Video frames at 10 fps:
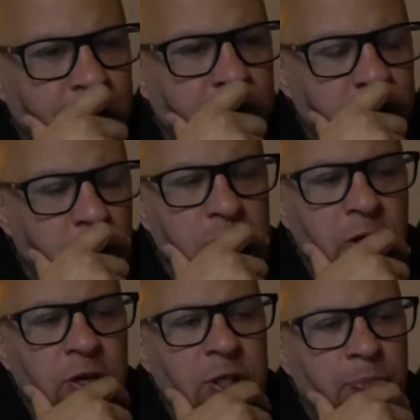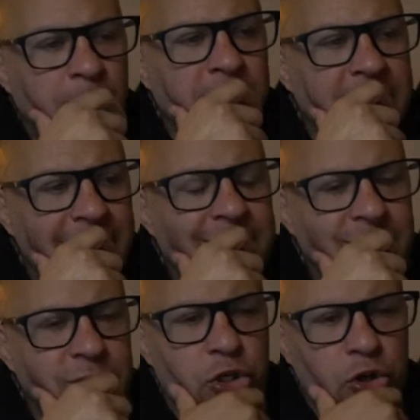Soto has probably
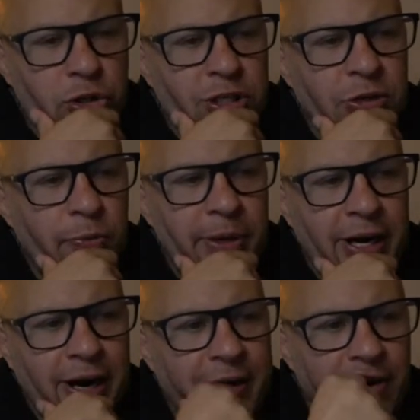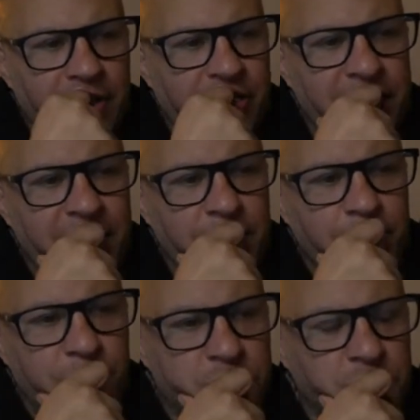landed the shots a little bit harder, I think,
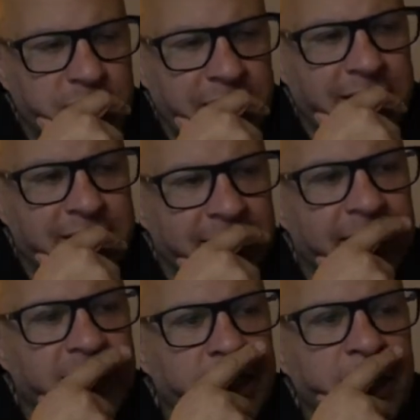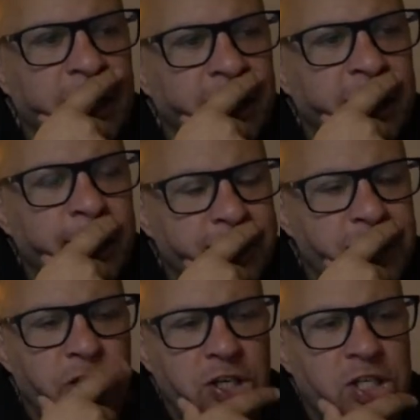the shots that he has landed. But
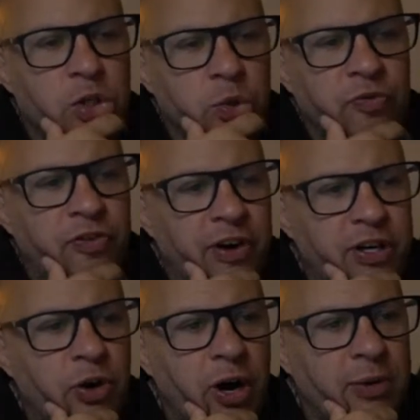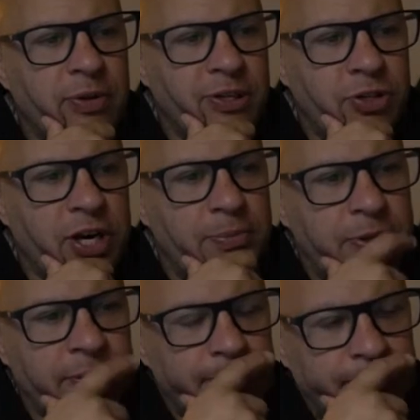Sikes has looked very tidy with his jabs.